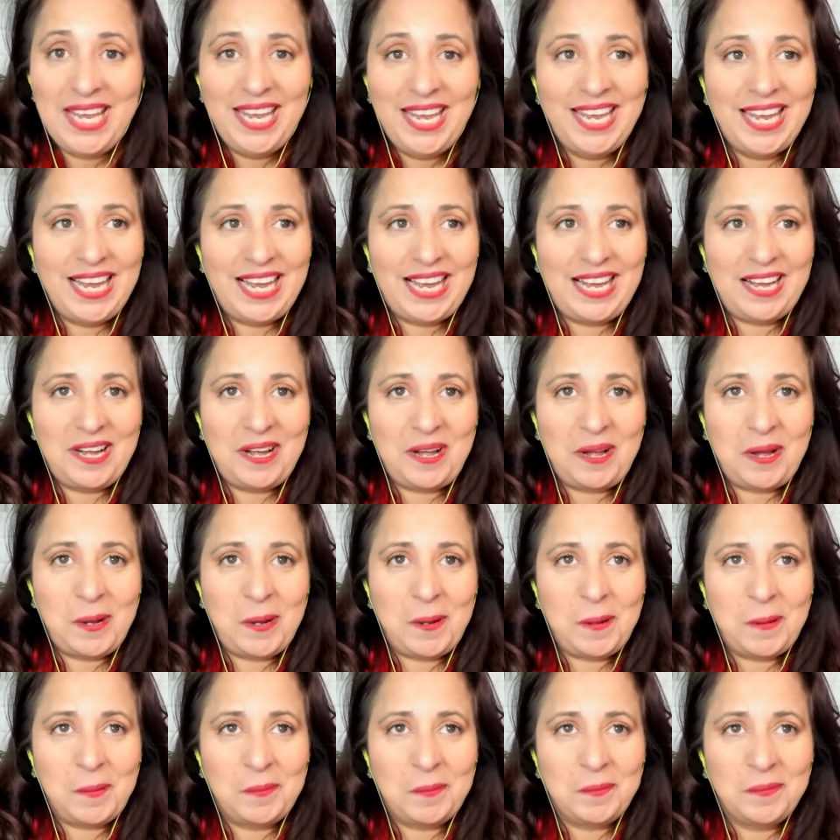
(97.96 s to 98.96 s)

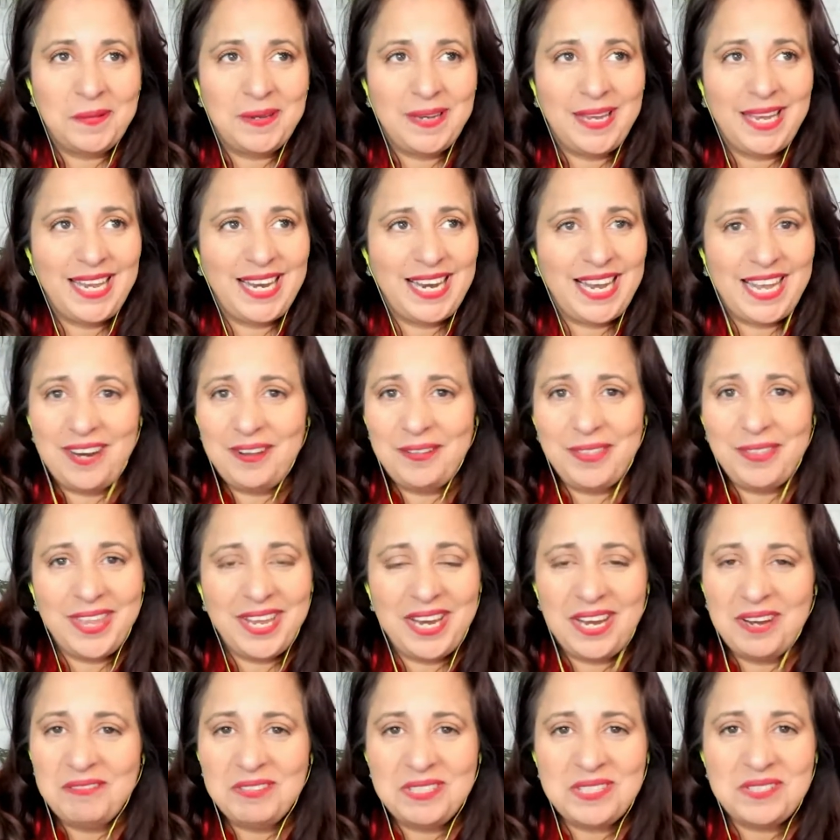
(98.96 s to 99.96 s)
Um, and I don't think
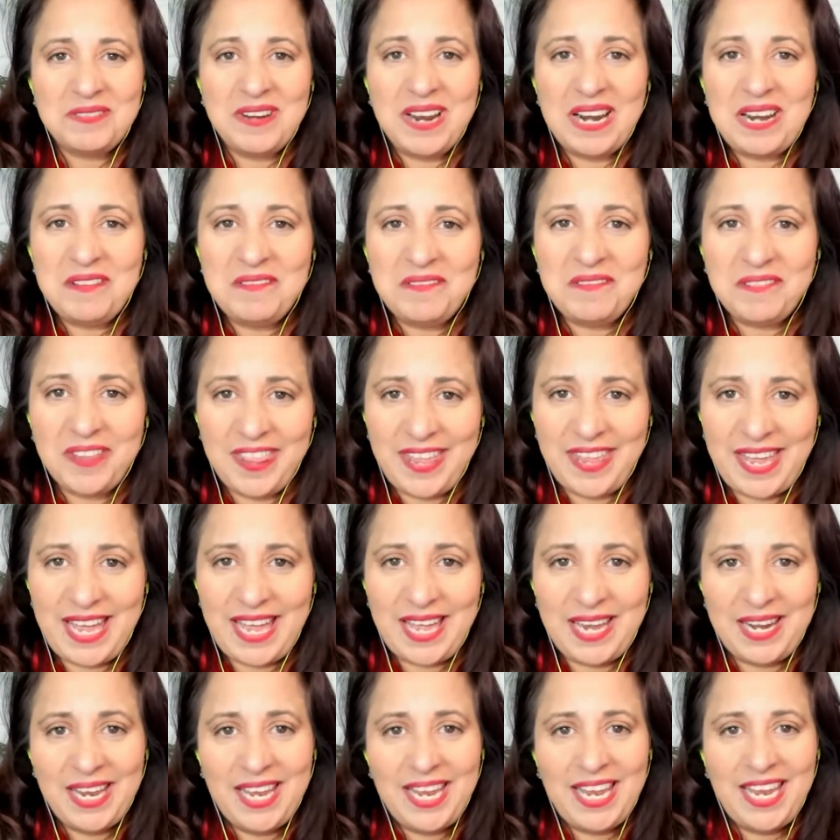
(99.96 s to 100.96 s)
I was ready for that.